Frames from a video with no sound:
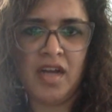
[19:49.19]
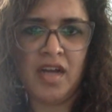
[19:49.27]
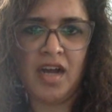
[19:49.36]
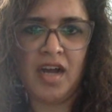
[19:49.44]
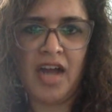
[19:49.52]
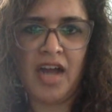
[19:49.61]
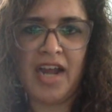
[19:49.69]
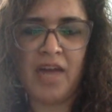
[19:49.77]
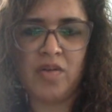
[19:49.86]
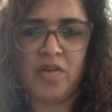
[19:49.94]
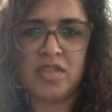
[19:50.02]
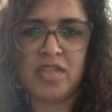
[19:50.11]
and I
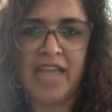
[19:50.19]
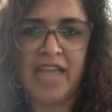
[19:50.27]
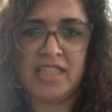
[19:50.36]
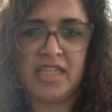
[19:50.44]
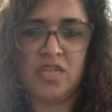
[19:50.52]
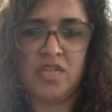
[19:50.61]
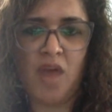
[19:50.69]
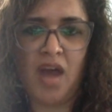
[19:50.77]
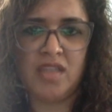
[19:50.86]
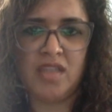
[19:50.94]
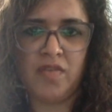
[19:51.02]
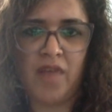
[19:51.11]
was hesitant to
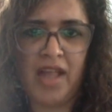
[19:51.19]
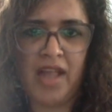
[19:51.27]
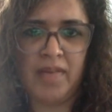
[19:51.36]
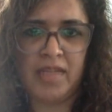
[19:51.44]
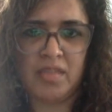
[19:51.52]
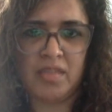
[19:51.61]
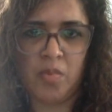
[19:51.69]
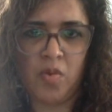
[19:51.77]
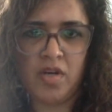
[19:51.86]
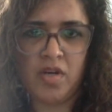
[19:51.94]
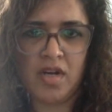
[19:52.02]
ask for help and support.